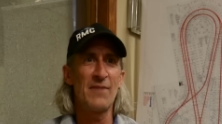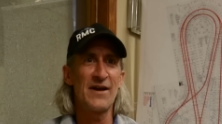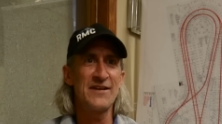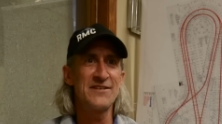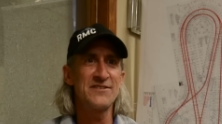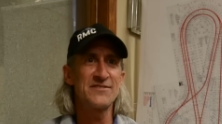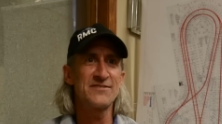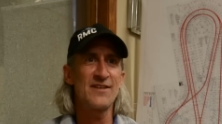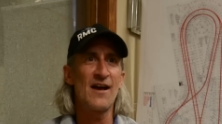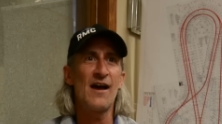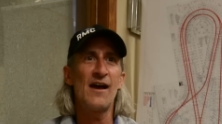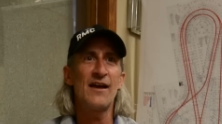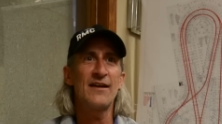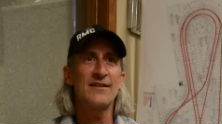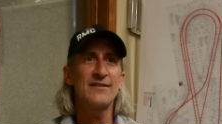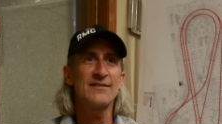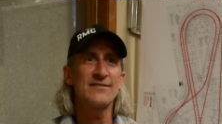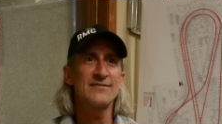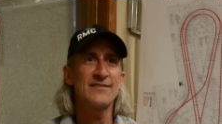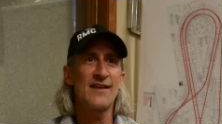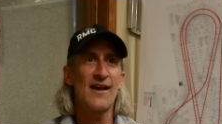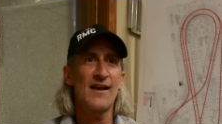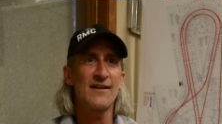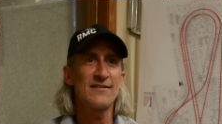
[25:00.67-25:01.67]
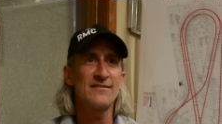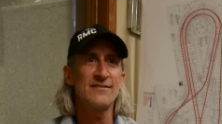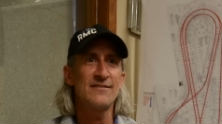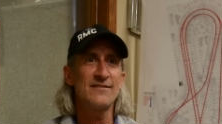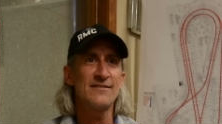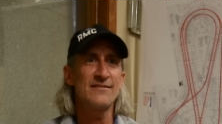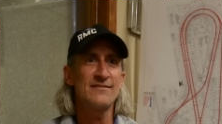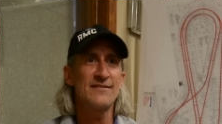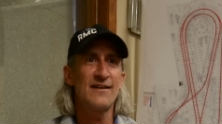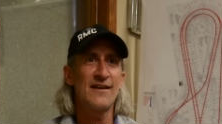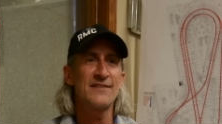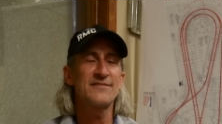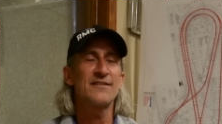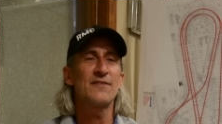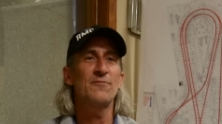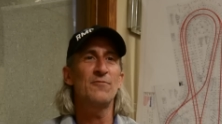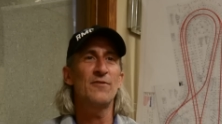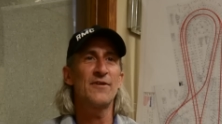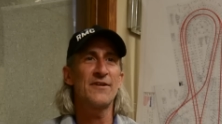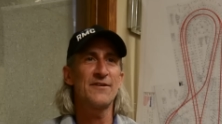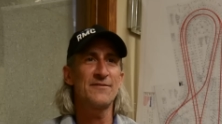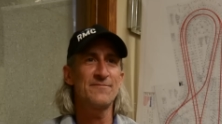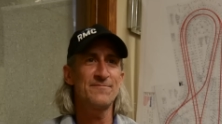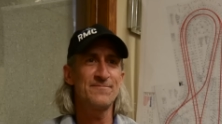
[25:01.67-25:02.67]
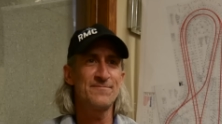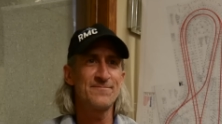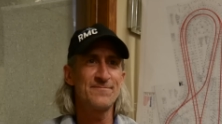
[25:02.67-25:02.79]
my design exactly as I wanted.